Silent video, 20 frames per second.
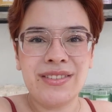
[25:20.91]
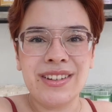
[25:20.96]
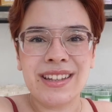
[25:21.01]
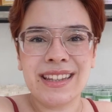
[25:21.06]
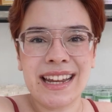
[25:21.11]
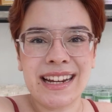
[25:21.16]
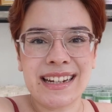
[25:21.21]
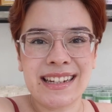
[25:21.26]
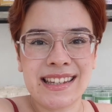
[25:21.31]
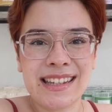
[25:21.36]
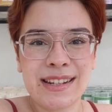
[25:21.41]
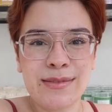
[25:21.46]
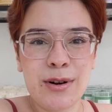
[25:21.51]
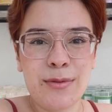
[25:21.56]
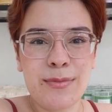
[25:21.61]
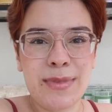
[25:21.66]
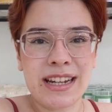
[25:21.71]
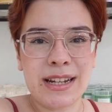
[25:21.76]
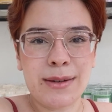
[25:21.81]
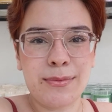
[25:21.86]
If you'd like to see
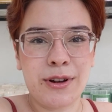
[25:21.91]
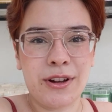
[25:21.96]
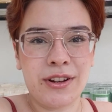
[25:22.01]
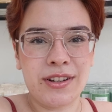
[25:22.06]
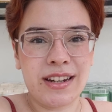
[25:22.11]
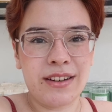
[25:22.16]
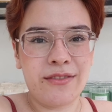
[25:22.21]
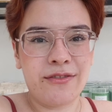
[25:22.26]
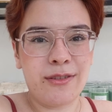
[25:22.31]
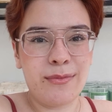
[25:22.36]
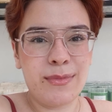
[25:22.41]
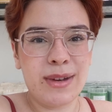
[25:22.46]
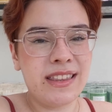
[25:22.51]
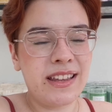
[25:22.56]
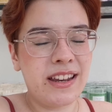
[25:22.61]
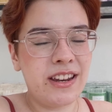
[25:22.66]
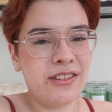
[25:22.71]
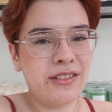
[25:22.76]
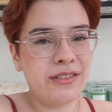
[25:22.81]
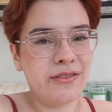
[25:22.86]
more makeup content from me,
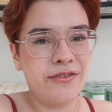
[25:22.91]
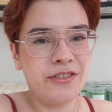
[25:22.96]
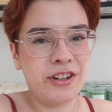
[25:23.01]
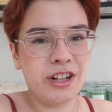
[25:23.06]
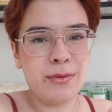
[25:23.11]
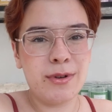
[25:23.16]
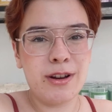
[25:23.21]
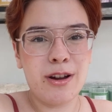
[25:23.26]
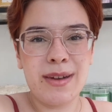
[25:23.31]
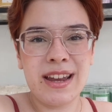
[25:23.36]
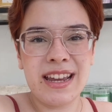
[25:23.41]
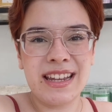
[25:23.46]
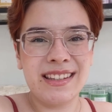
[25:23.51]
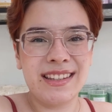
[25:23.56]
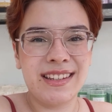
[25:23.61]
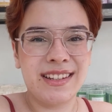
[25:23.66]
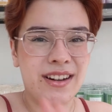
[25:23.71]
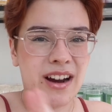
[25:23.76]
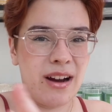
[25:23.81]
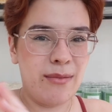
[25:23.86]
then you can follow me on my
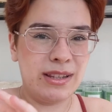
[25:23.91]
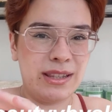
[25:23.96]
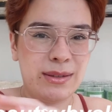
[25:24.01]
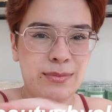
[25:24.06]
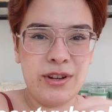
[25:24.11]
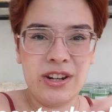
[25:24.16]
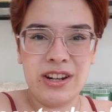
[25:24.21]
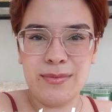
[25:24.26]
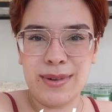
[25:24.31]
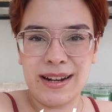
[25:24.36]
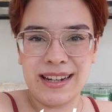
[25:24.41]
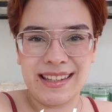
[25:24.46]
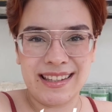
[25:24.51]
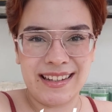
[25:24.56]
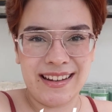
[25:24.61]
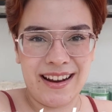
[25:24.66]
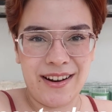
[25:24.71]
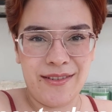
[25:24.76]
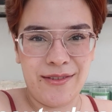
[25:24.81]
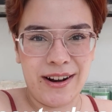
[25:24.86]
Instagram. It's Beauty by
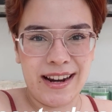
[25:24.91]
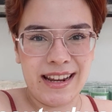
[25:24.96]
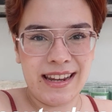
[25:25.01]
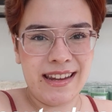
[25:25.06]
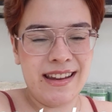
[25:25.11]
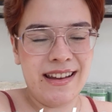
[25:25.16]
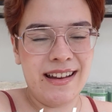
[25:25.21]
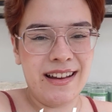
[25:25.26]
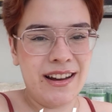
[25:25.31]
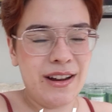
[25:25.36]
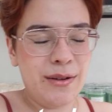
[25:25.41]
Skye right here.